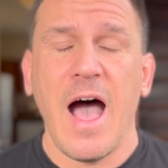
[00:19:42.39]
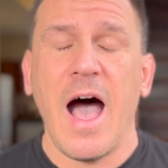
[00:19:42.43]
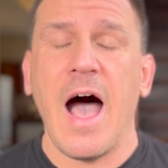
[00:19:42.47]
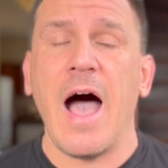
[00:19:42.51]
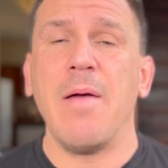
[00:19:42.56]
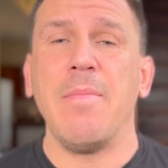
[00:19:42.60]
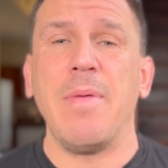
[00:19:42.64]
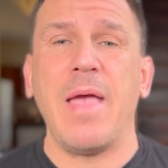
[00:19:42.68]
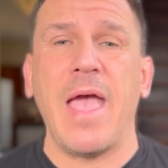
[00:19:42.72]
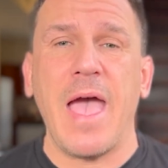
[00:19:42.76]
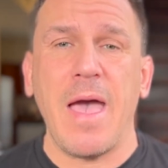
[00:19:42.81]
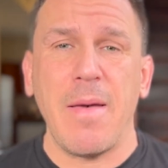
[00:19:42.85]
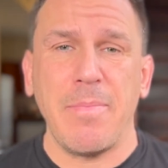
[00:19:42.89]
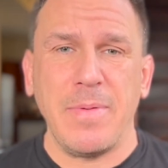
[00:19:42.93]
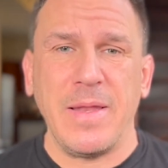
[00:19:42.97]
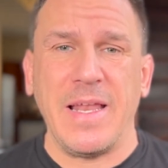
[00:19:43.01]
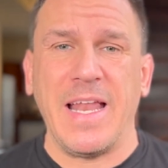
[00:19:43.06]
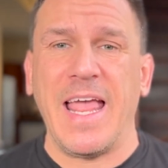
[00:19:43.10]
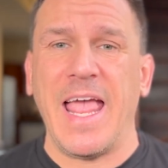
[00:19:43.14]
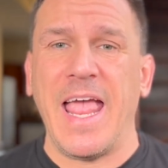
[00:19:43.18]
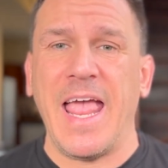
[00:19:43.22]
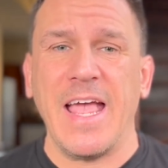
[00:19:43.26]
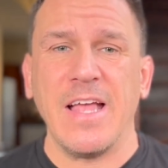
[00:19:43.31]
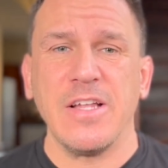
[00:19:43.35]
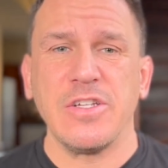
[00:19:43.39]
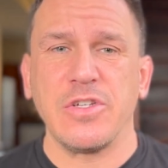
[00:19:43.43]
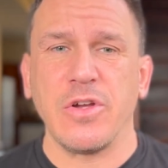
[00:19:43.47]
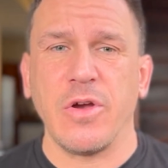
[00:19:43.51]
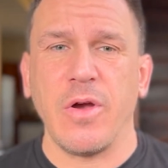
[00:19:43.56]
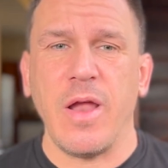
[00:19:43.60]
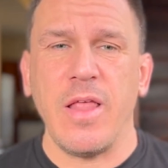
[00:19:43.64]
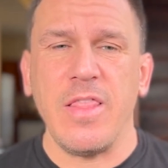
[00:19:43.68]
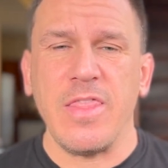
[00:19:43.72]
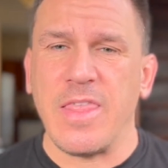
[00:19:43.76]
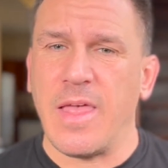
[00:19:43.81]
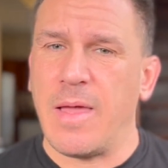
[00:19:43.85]
I'm happy to
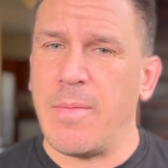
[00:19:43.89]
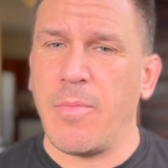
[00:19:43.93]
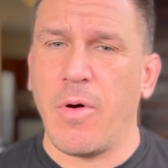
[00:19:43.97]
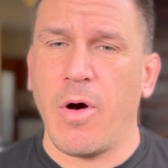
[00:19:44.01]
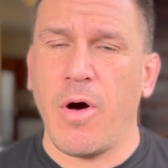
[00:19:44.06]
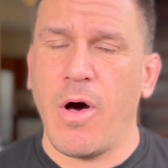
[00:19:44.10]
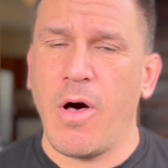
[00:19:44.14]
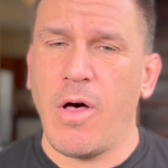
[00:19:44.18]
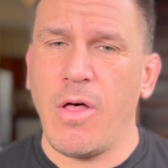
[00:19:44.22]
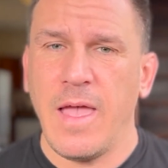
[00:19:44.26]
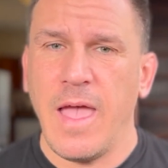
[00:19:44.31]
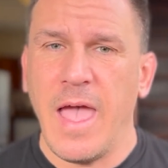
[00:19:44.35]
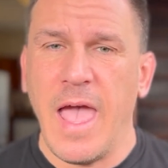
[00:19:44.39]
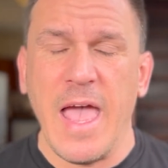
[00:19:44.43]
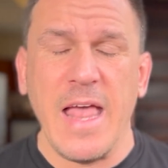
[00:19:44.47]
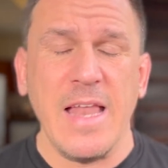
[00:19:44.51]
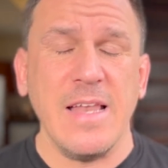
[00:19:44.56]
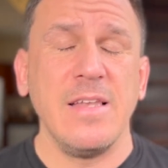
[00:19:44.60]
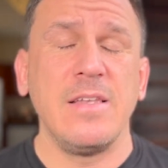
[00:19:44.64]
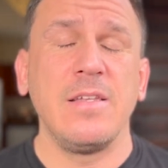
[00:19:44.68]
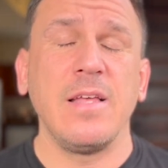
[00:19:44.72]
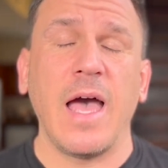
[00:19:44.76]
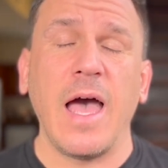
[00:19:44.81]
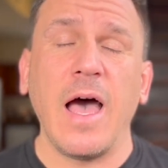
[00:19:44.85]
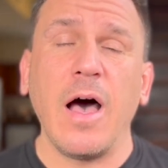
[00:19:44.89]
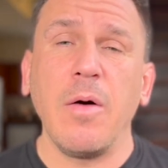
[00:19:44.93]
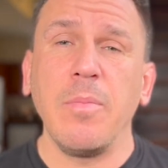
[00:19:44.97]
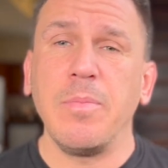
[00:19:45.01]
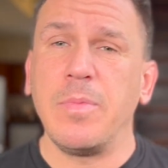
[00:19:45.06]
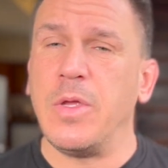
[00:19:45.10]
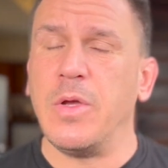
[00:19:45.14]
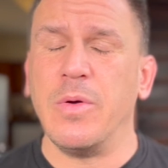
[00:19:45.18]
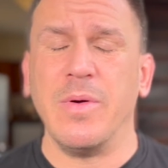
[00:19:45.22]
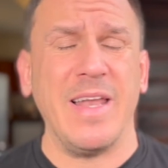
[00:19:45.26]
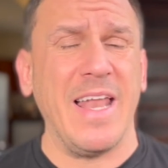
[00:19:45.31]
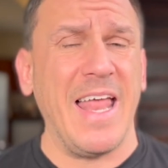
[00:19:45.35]
answer them all and to help
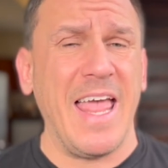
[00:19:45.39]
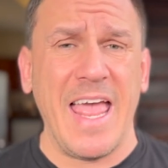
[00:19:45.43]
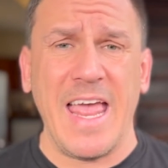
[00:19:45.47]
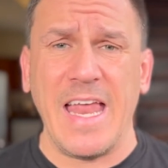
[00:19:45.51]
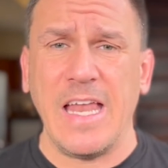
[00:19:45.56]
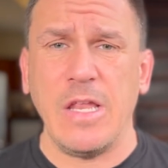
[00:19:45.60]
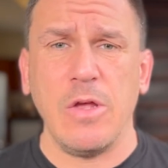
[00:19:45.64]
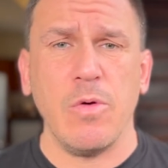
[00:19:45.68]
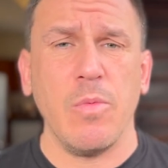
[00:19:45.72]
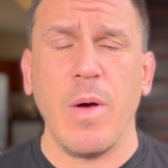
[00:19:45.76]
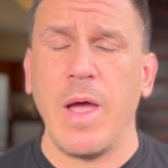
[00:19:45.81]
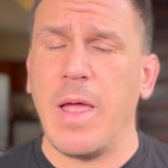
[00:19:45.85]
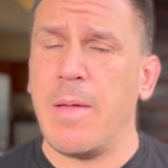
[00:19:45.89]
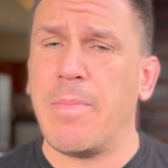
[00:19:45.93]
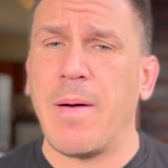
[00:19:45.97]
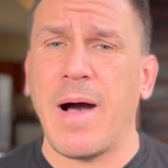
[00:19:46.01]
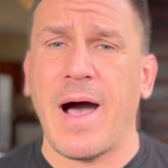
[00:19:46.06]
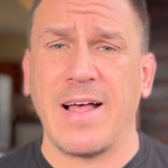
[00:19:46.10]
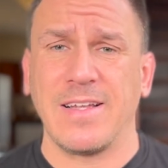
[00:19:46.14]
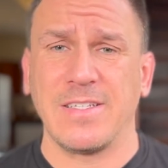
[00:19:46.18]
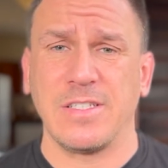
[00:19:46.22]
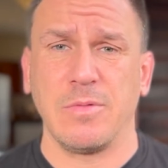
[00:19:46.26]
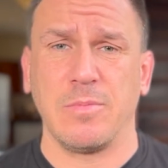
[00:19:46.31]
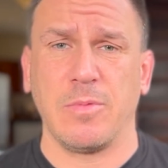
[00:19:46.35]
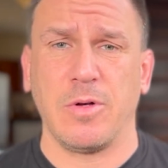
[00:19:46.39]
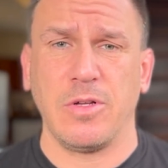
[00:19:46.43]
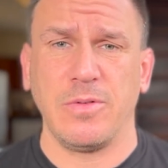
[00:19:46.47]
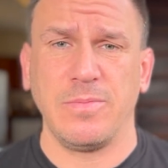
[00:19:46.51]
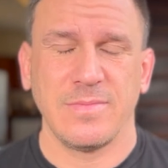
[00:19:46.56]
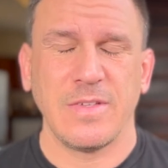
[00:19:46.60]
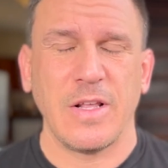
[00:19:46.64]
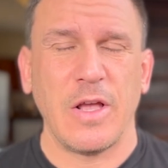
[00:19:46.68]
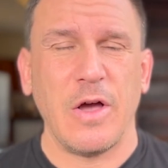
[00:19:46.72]
you in any way possible.